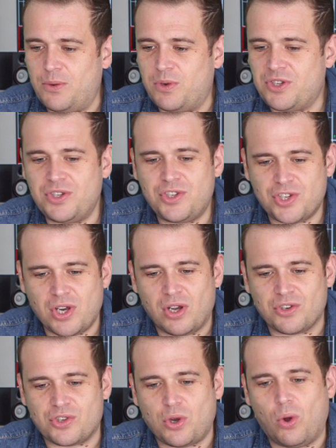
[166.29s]
which is
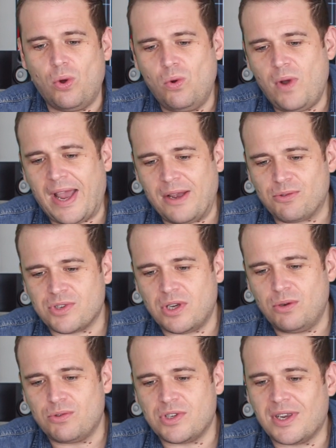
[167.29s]
charged to all
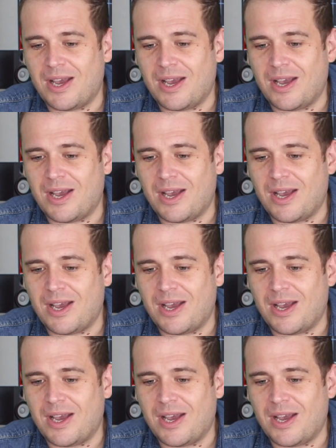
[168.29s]
households,